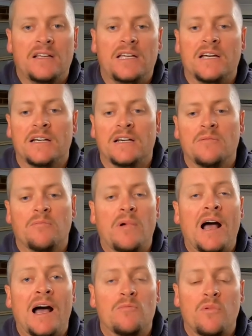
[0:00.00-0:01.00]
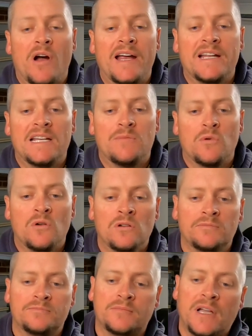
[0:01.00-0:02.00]
your braid
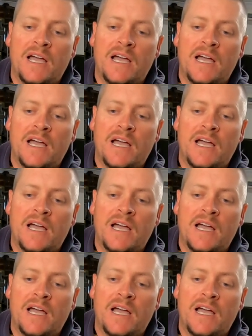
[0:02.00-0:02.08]
anymore.